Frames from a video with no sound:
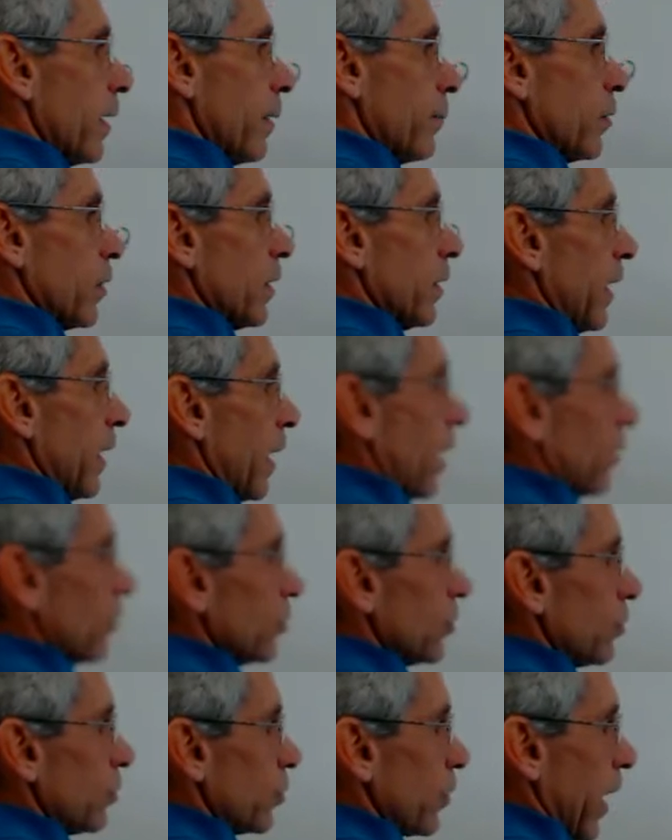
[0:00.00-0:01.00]
And I'm going to now
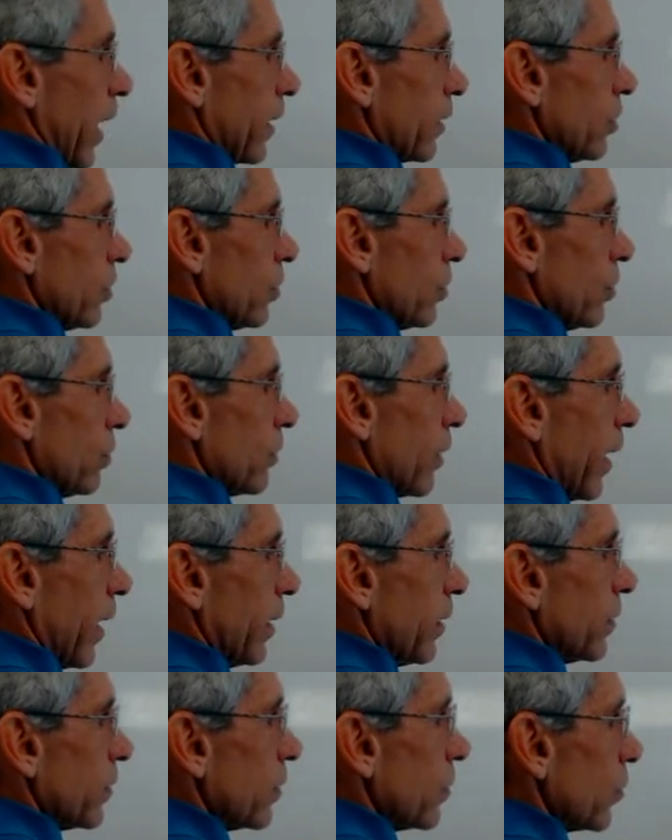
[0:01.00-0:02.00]
subtract 2,
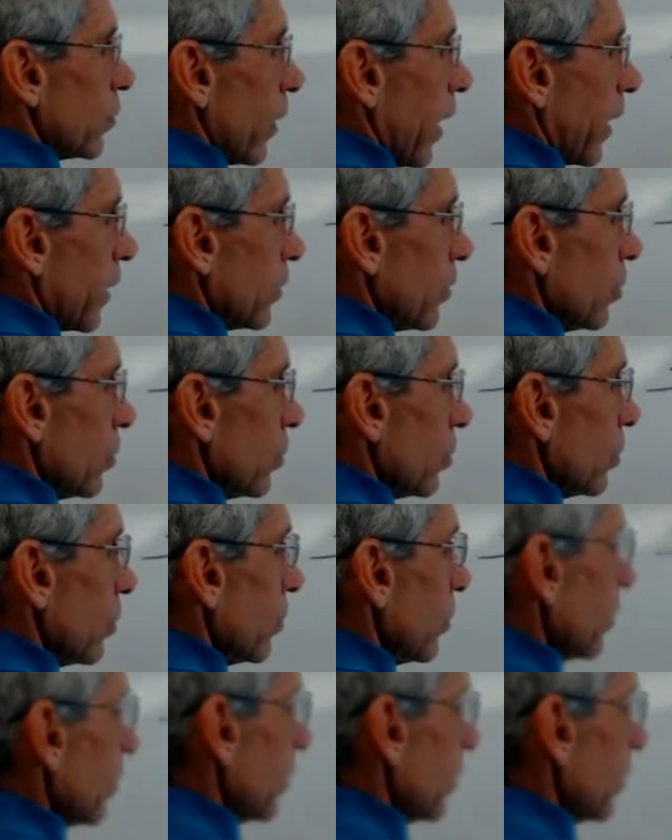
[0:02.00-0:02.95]
right? Subtract 2.